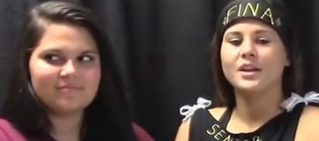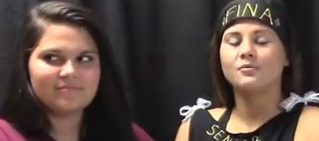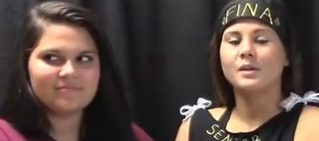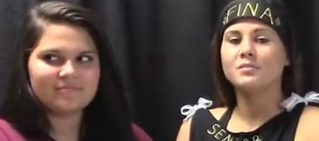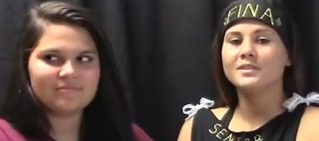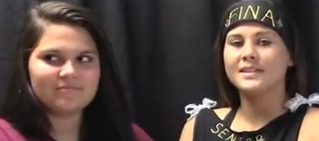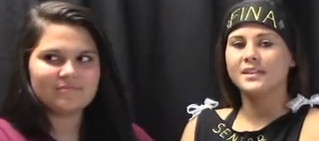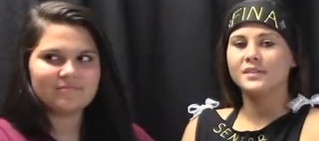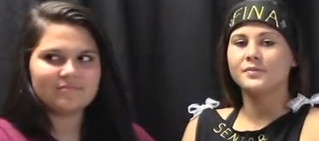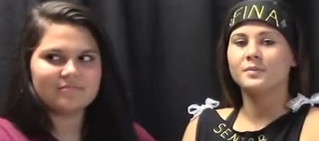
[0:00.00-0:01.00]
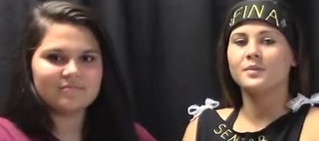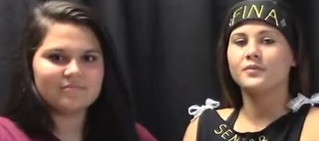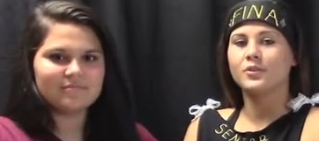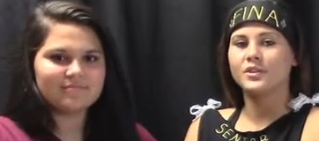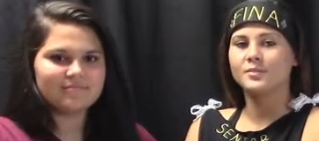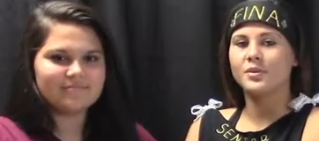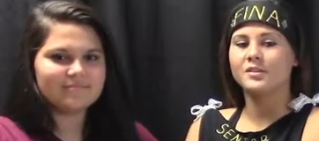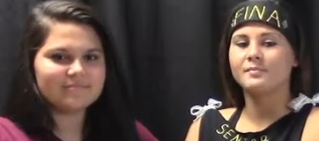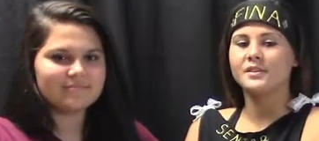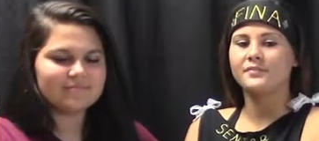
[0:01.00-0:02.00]
Speaker 1: A representative from the Florida
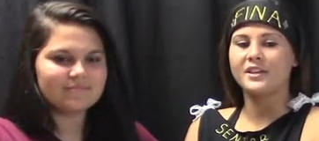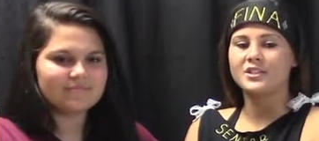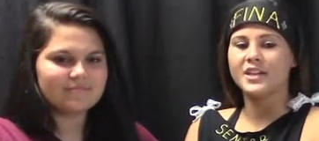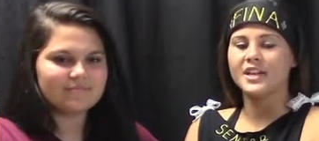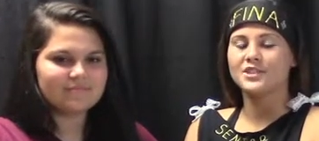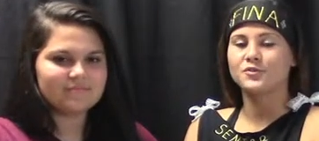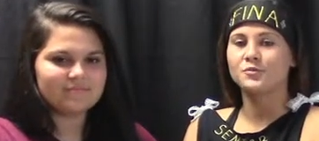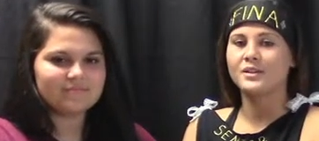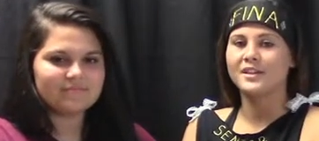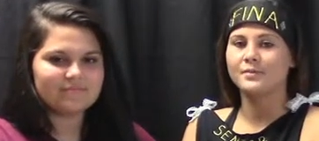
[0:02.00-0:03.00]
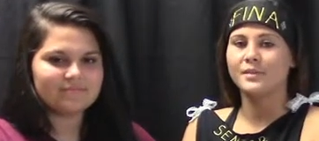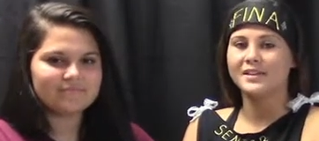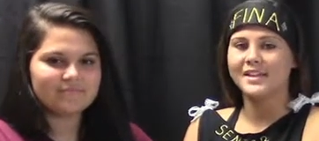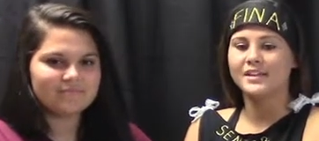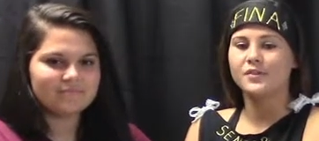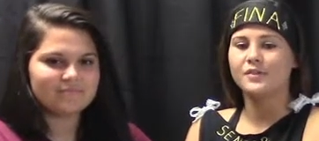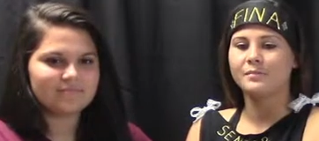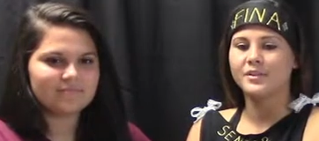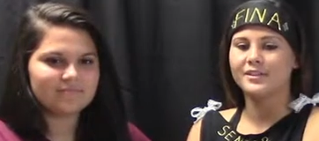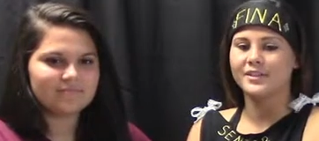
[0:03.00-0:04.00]
Department of Education will be here Monday,
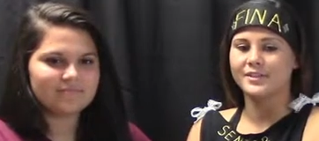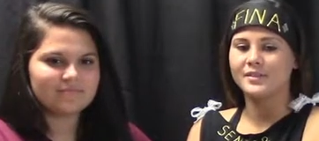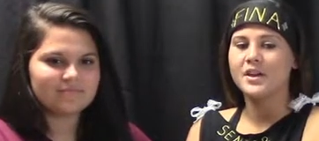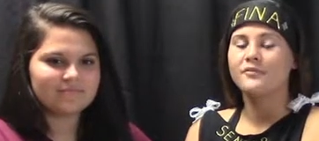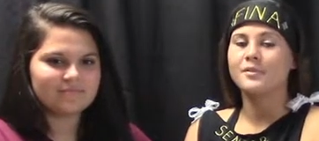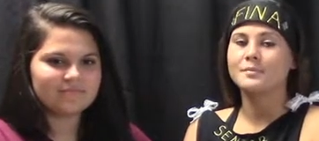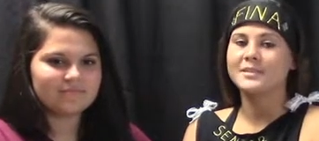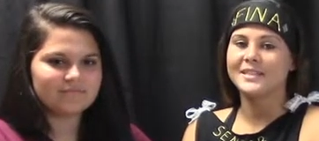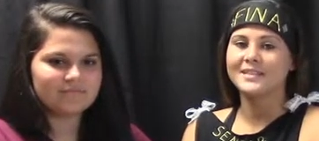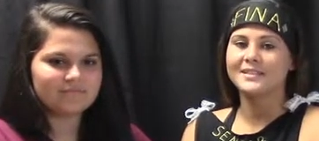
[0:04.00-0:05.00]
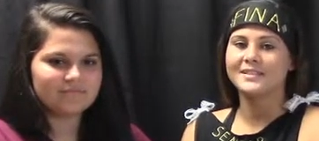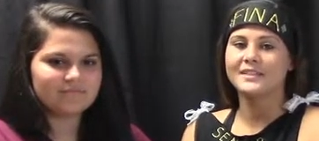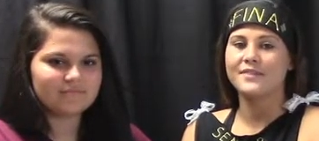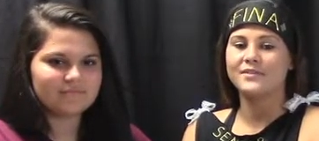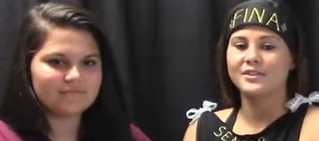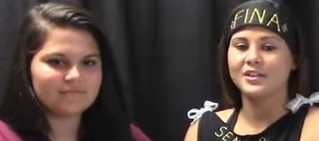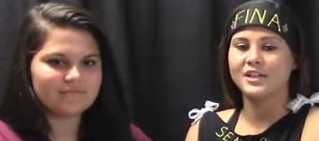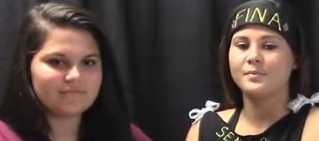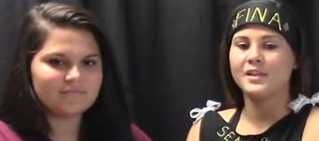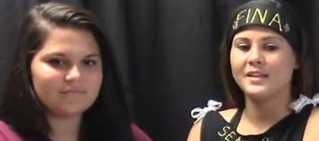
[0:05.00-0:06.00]
November 3rd from 6 to 7.30
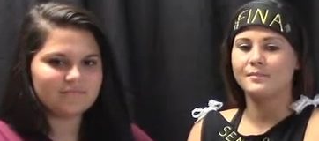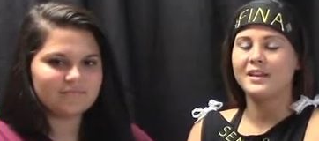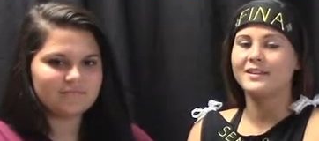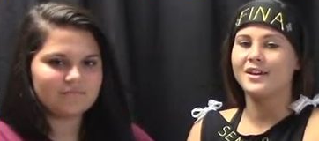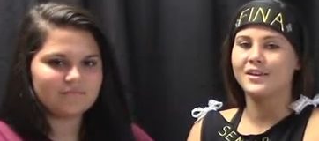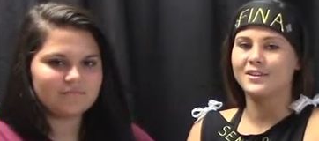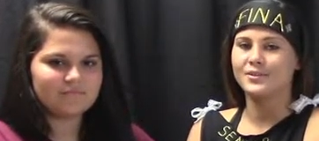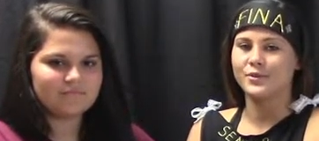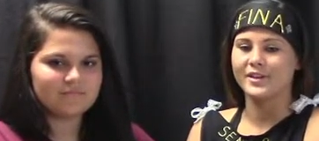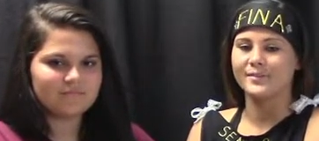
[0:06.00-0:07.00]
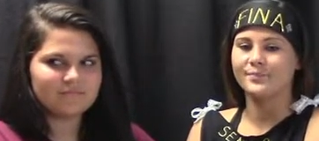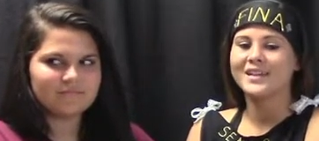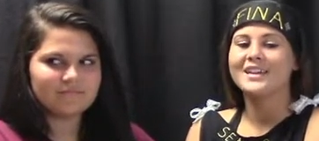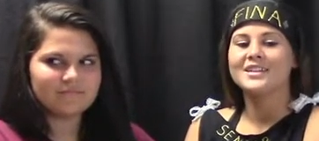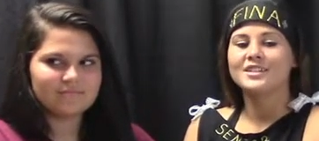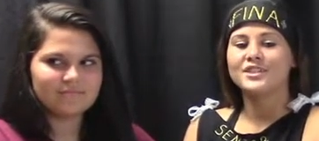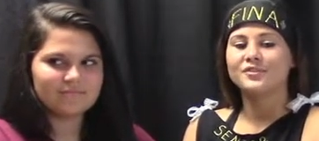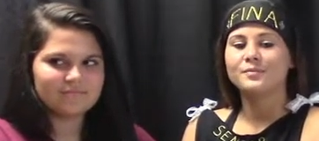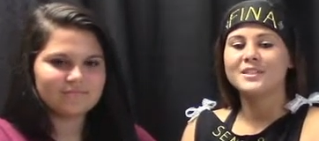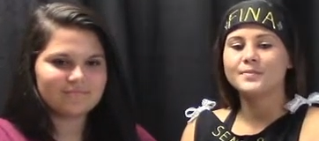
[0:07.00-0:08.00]
p.m. in the auditorium. She will
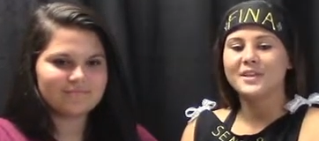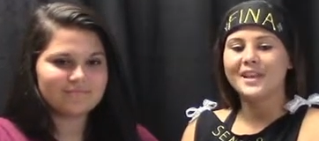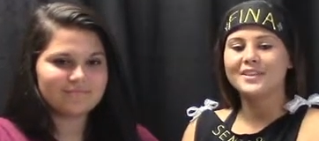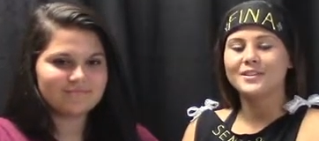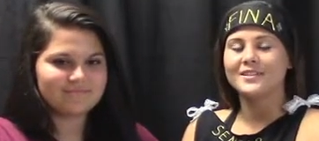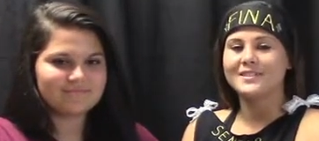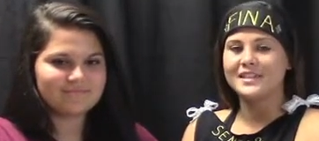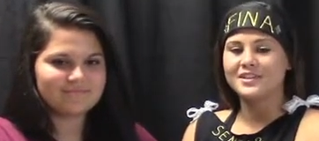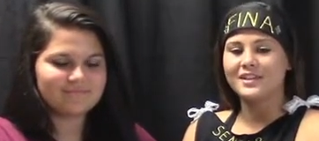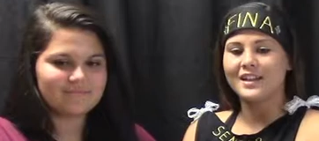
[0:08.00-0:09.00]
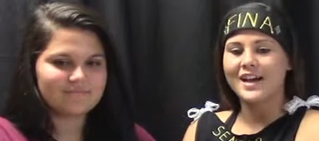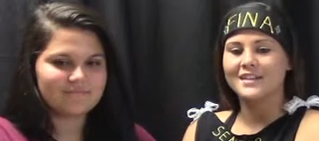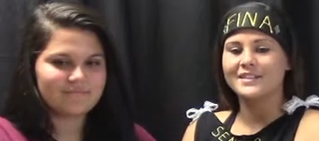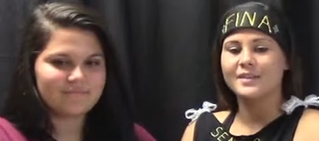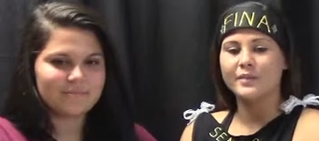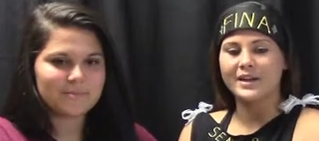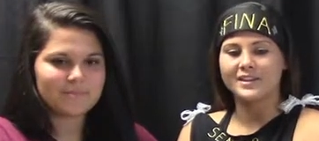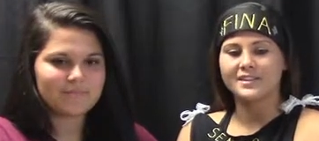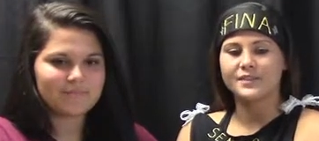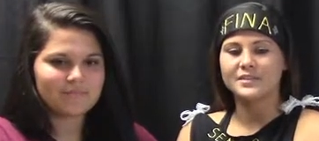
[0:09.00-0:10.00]
be speaking to the senior class and
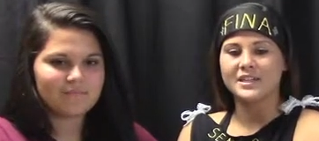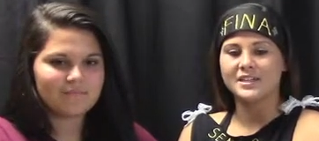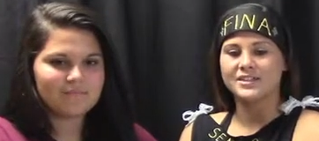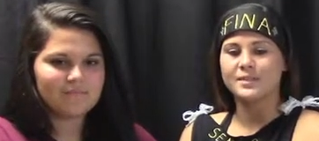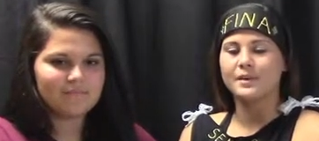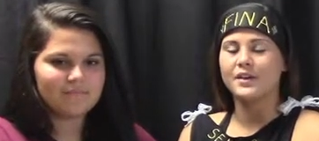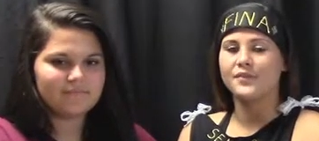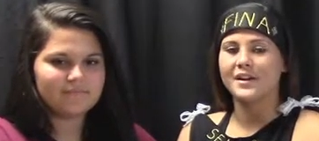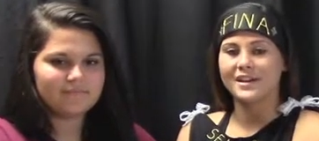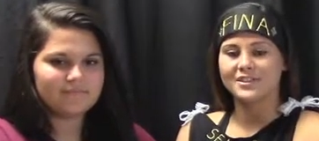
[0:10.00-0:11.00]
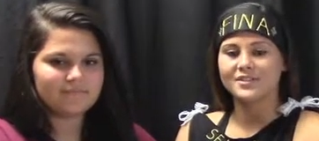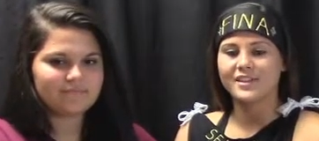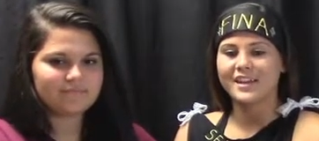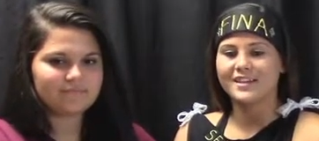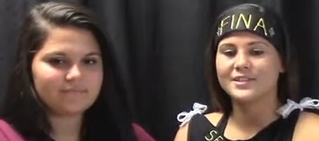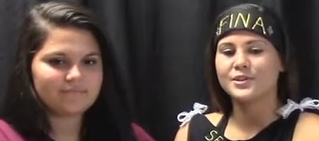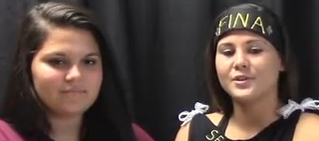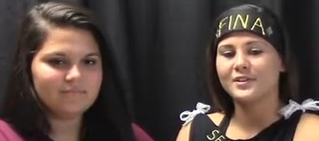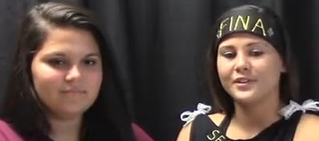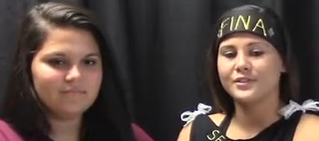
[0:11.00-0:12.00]
parents of seniors about financial aid,
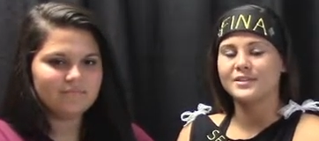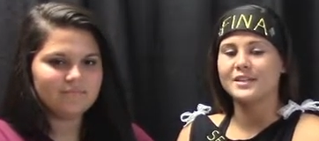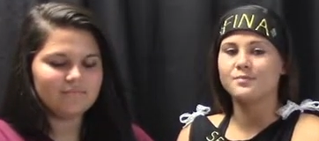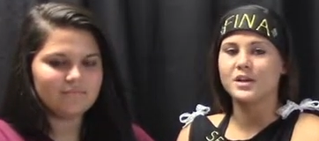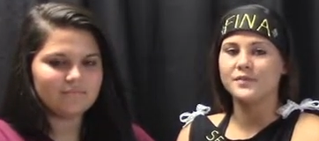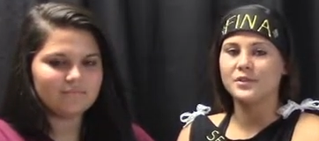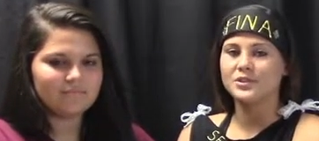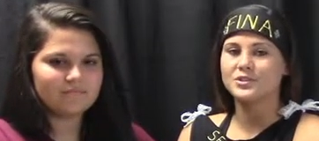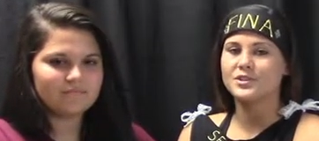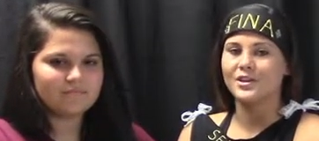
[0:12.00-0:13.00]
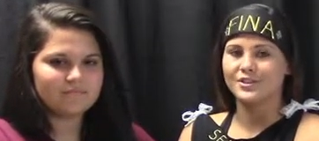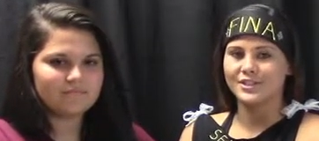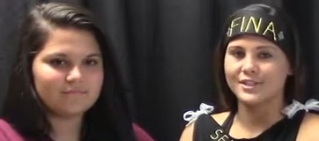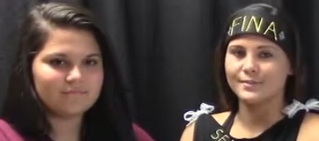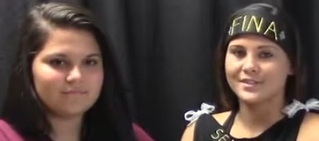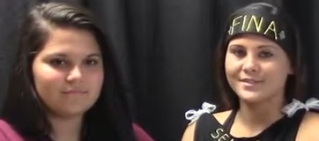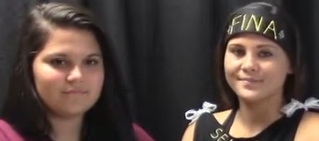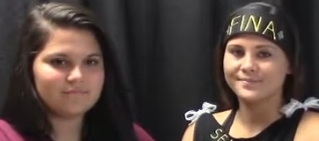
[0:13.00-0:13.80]
student loans, and Bright Future scholarships.